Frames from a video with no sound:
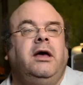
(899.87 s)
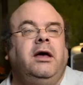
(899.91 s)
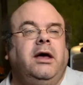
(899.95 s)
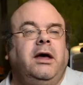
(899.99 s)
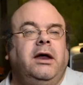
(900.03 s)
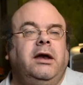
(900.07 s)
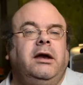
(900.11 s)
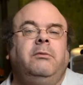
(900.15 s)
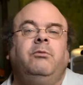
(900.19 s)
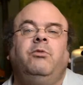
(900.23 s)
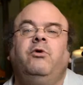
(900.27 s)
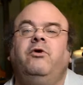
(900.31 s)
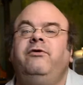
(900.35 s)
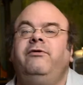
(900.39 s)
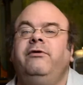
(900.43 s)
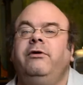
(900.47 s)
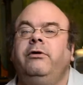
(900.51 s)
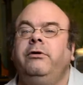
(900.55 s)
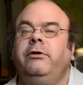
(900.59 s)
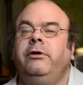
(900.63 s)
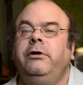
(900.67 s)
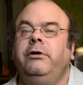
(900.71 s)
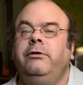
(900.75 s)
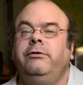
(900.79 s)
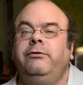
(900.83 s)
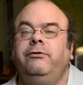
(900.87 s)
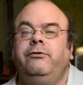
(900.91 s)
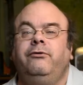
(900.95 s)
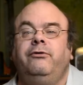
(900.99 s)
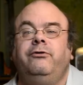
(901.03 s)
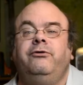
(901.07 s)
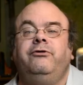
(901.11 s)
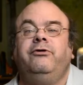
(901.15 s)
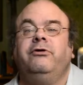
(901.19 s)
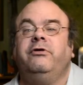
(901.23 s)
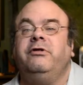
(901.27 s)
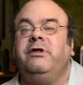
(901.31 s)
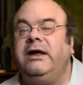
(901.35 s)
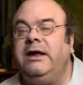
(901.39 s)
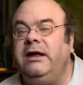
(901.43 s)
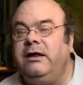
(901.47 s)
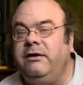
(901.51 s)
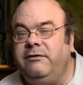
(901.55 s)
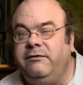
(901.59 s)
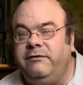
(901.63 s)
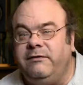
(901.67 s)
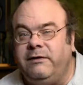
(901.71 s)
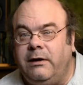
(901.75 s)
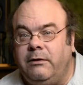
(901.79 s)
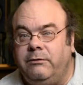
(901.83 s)
any Brazilians or
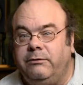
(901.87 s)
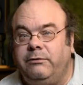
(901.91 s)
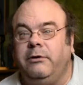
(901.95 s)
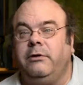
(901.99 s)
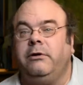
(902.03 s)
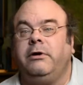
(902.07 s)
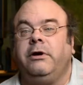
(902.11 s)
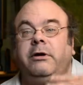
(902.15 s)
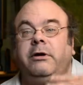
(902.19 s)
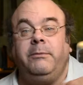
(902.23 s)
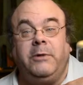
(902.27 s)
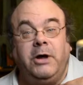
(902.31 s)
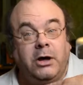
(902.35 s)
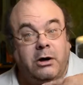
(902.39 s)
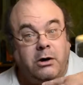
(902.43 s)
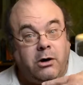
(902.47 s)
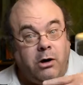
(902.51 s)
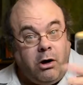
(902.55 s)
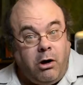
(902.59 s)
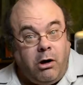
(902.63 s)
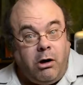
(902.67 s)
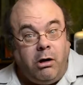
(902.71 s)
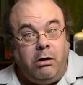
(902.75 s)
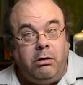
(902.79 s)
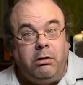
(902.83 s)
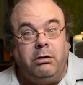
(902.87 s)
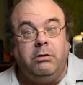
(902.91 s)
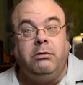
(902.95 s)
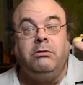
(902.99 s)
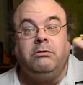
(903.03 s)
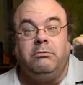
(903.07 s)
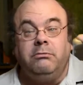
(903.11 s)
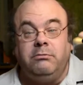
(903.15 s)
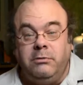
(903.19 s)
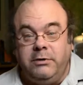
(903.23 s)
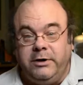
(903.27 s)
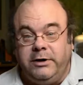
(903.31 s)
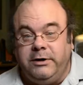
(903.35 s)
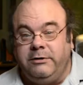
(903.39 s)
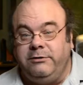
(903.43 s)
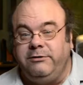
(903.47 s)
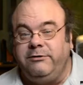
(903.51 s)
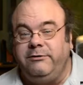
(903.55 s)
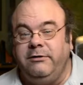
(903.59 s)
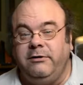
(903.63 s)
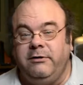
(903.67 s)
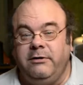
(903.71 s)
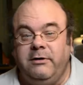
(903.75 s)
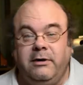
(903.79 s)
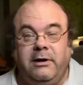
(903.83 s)
Chileans out there, me a call we'll get
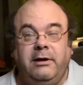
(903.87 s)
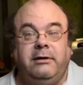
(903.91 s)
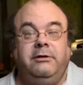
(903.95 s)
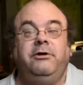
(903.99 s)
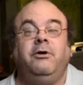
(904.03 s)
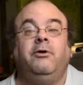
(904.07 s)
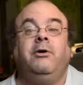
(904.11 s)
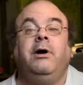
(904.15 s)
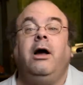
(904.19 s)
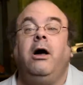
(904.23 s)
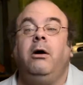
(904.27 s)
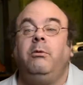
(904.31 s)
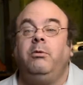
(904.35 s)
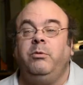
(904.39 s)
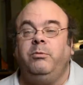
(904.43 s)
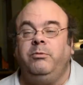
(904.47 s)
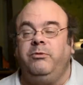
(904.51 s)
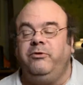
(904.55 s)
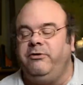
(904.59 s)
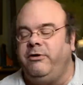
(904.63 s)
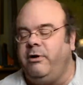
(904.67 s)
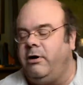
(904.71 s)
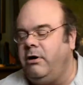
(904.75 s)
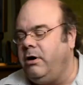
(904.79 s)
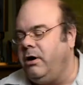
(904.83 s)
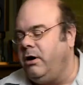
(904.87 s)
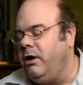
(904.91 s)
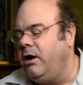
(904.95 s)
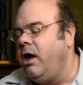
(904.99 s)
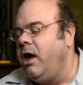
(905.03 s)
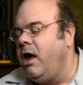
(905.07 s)
to your album started.